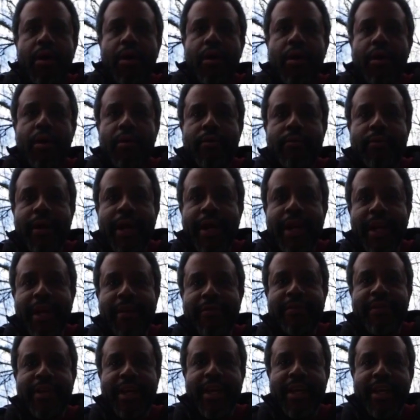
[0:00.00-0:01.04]
All right,
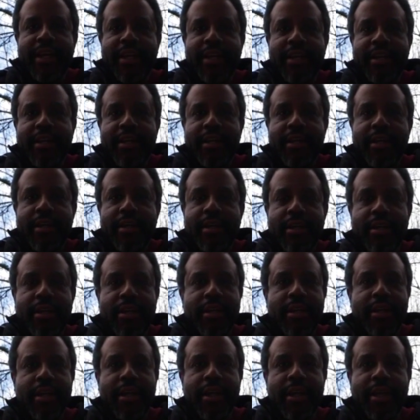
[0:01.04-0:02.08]
I've taken
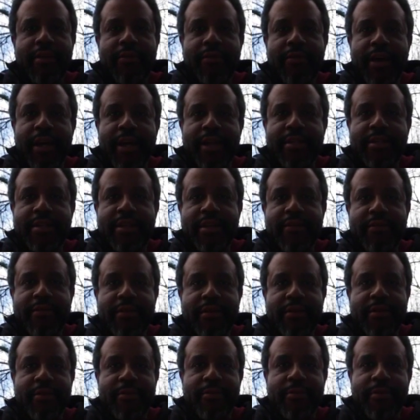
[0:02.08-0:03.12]
the advice
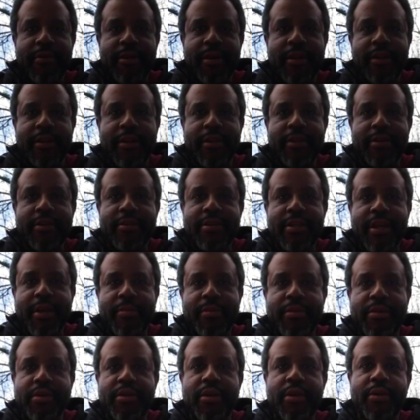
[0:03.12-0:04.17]
given during this
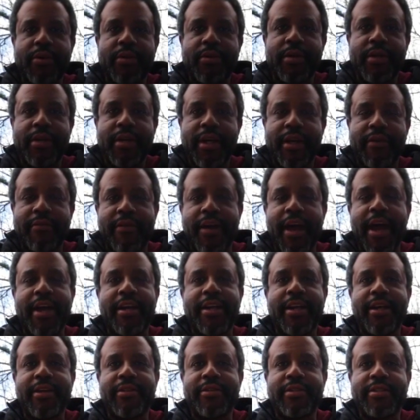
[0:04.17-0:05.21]
episode. I've
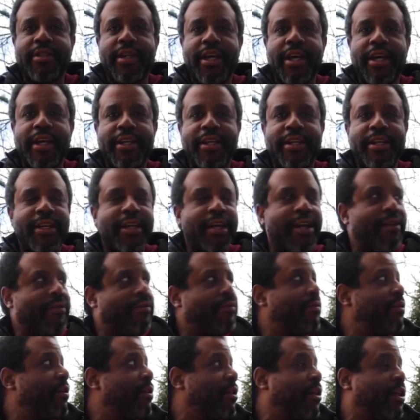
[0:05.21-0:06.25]
gotten outside. I
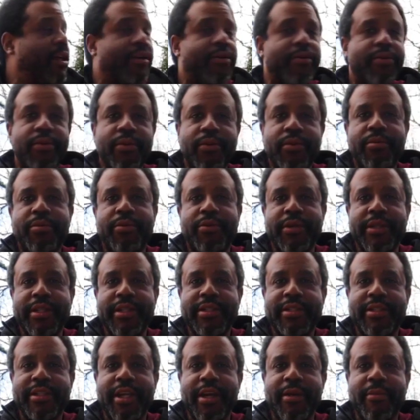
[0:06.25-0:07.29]
feel a cool
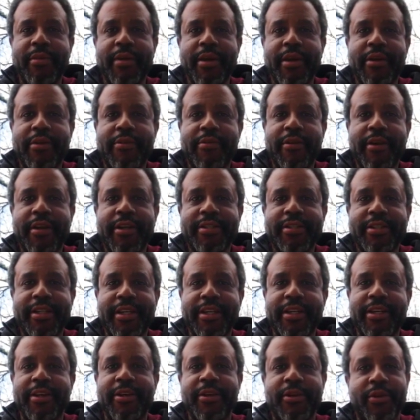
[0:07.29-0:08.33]
breeze coming across. I
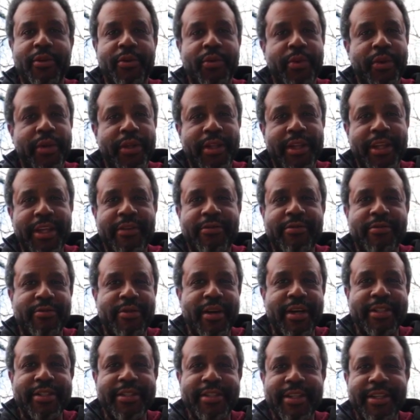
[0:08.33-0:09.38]
can hear the leaves
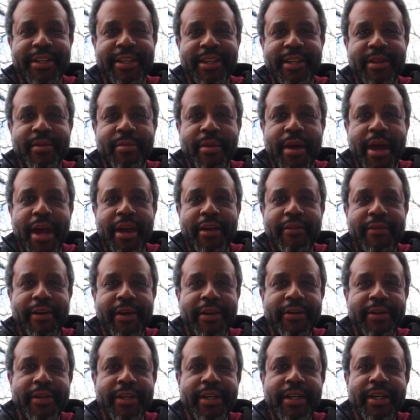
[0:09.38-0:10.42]
rustling in the
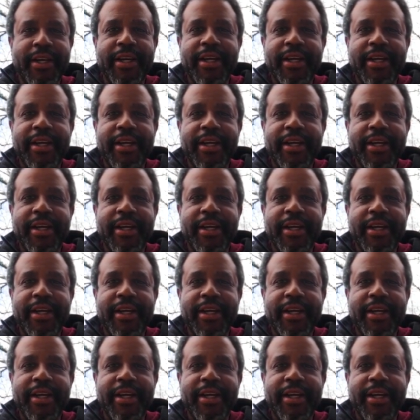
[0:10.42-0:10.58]
background.